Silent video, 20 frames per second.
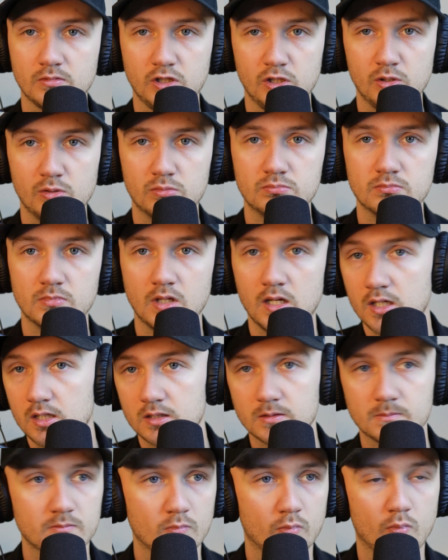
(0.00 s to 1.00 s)
You
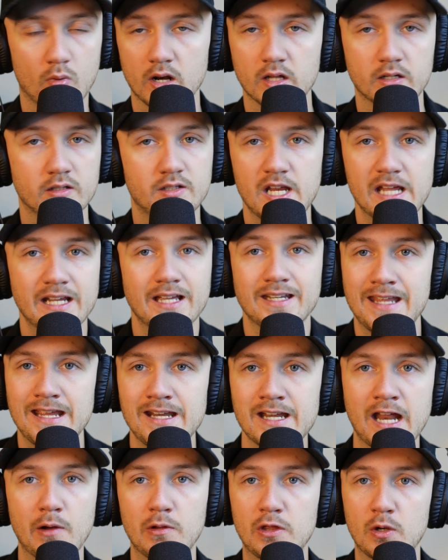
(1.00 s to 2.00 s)
want to take a
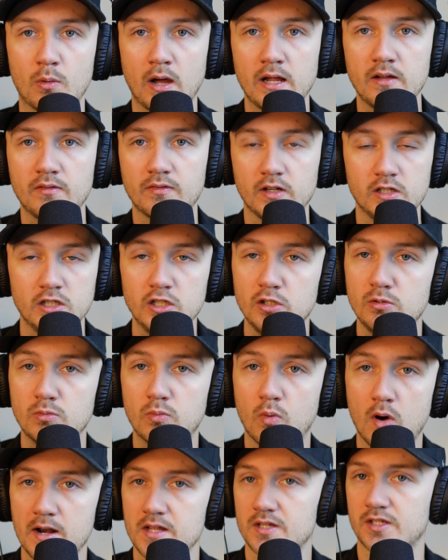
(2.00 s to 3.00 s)
date night with your wife and you
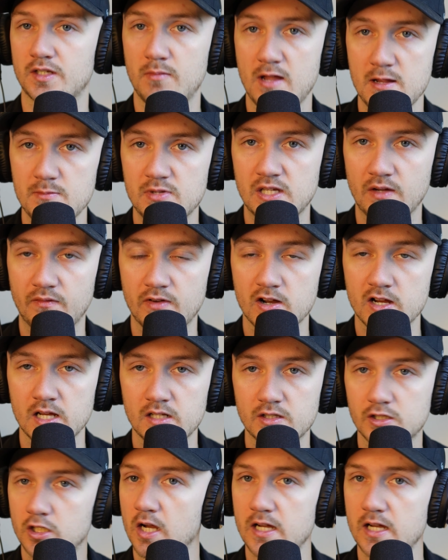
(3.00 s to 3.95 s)
want us to babysit for your kids?